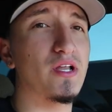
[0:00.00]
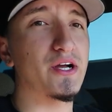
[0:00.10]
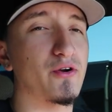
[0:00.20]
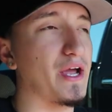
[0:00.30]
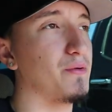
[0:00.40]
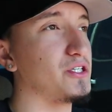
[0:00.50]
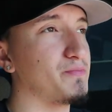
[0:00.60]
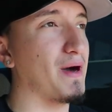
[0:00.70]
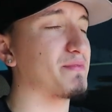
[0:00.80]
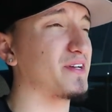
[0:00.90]
looked great when
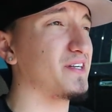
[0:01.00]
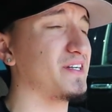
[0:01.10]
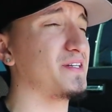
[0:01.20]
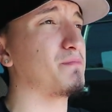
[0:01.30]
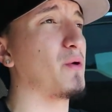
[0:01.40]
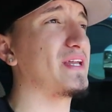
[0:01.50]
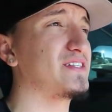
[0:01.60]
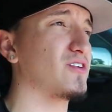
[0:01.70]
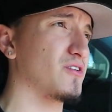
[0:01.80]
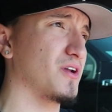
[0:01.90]
you popped the hood, but when
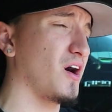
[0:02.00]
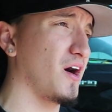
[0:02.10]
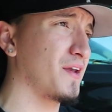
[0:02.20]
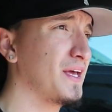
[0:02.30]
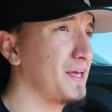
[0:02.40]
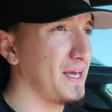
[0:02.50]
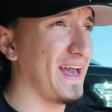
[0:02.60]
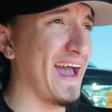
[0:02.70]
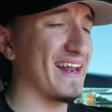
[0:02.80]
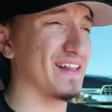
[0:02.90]
he turned it on,
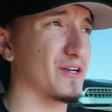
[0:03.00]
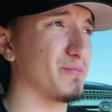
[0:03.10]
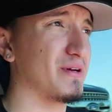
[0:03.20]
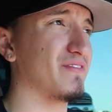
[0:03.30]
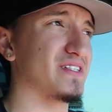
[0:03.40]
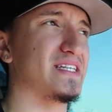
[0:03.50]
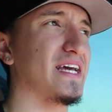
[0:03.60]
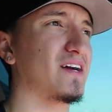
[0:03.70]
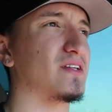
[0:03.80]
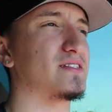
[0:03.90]
it had a little bit of a
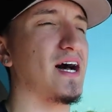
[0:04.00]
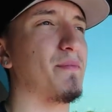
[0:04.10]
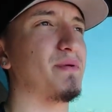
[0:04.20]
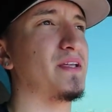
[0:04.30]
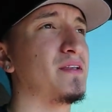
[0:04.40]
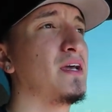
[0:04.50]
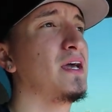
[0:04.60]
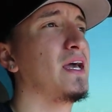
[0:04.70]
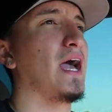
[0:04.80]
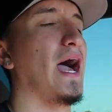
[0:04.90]
tick on the top end.
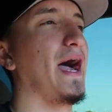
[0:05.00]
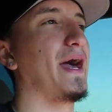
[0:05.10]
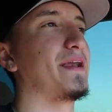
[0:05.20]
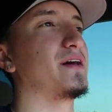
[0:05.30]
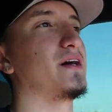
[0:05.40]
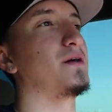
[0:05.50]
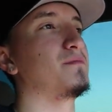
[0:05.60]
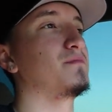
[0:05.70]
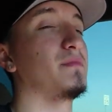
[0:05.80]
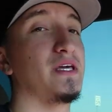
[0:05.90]
And
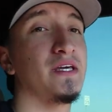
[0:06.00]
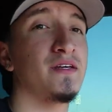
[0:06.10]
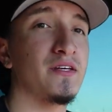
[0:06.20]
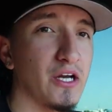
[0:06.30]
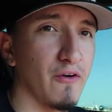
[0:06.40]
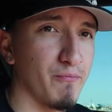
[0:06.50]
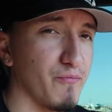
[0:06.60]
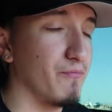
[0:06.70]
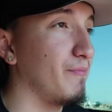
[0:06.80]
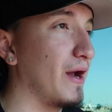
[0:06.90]
um, me, you know,
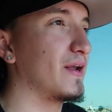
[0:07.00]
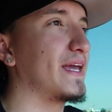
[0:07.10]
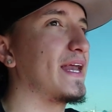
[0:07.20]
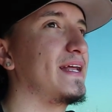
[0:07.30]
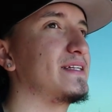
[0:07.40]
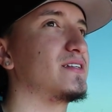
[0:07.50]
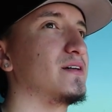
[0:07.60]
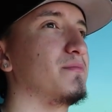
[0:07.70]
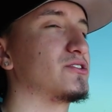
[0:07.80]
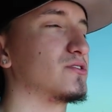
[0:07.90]
barely getting
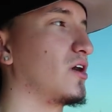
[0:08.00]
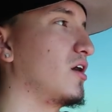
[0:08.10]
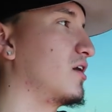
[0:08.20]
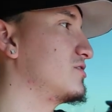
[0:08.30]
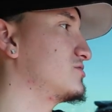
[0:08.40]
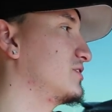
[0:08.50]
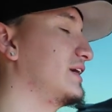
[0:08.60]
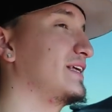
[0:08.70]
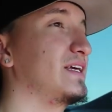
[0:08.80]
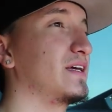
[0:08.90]
into muscle cars or
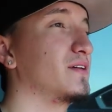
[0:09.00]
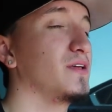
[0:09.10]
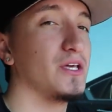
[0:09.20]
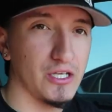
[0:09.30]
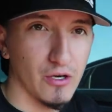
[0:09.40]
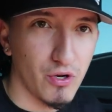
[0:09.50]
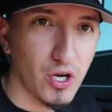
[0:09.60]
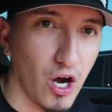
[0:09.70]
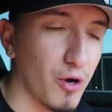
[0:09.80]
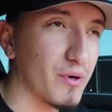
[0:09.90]
anything, you know,
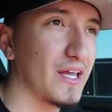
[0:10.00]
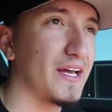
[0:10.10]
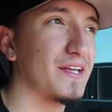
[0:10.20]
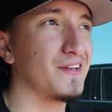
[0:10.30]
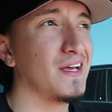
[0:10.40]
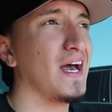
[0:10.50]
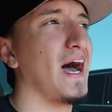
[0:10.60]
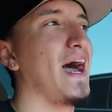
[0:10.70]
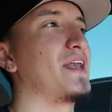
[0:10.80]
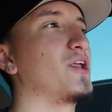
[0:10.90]
car related.
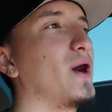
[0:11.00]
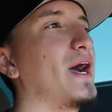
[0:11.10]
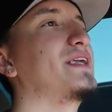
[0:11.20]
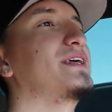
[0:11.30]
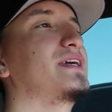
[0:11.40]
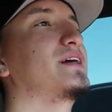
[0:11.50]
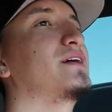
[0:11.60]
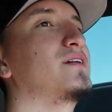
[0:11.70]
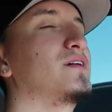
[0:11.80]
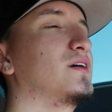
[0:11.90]
I had no
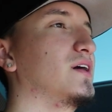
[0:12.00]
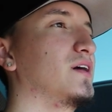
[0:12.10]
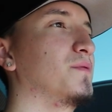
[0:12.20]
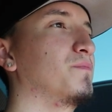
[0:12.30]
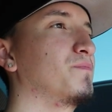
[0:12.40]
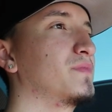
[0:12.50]
idea um,